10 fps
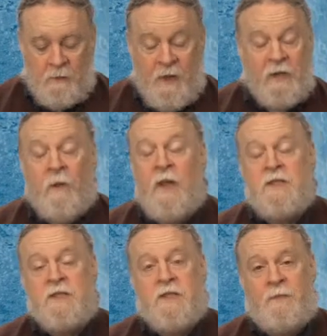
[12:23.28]
By the way,
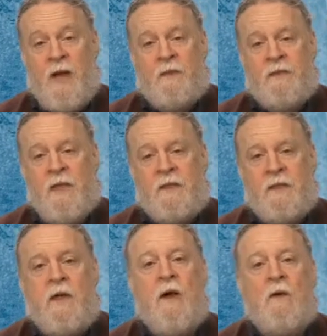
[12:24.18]
just
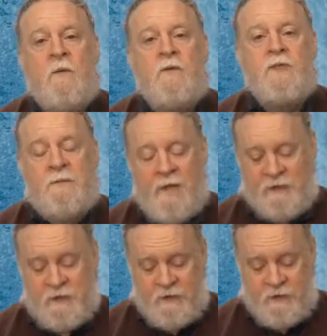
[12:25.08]
parenthetically, there are moves in
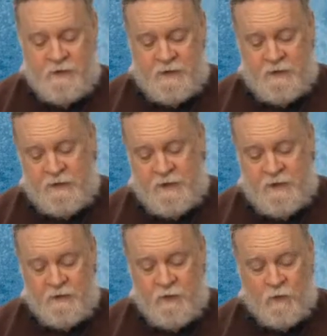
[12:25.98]
Massachusetts this
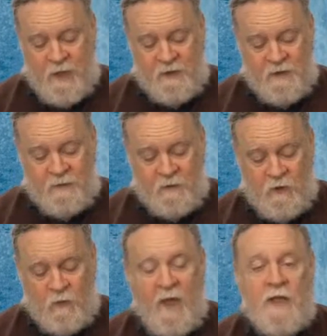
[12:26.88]
year to raise the
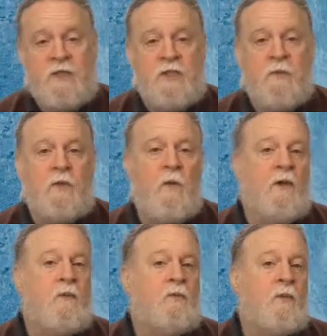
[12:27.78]
minimum wage and to
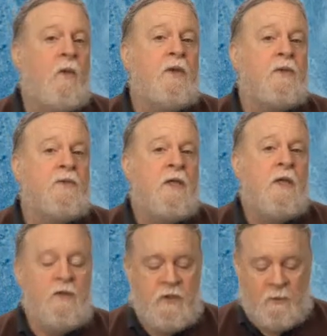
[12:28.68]
require employers
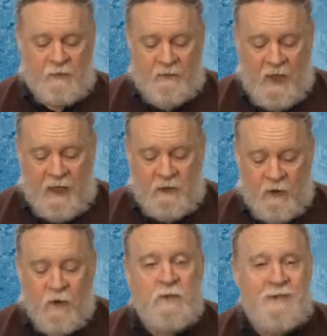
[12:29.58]
to provide
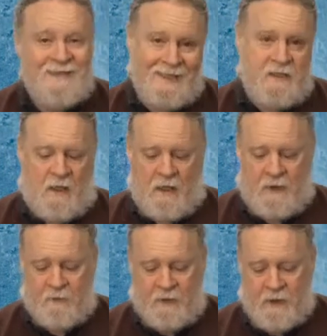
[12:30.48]
earned sick
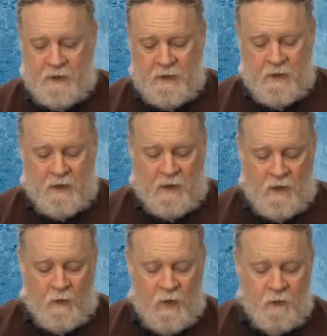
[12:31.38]
time.
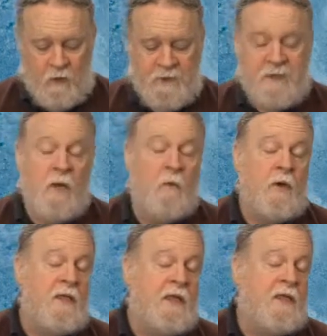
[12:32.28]
One group is now
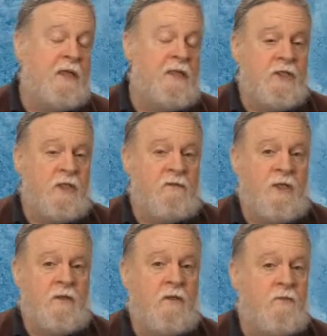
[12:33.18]
working to get initiatives
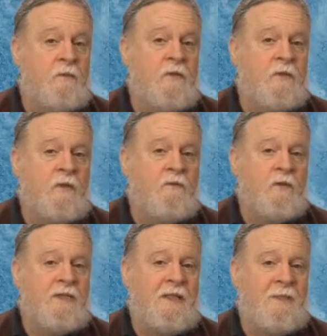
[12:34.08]
on the November
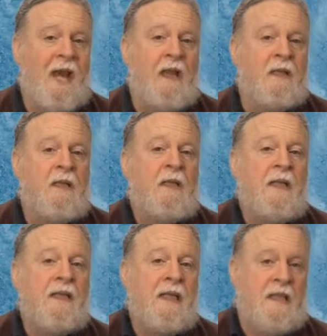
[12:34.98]
2014 ballot
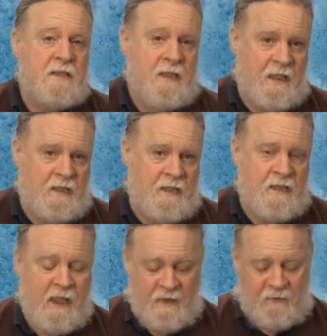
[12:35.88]
in case the
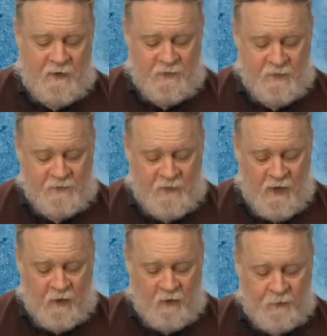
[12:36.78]
legislative efforts fail.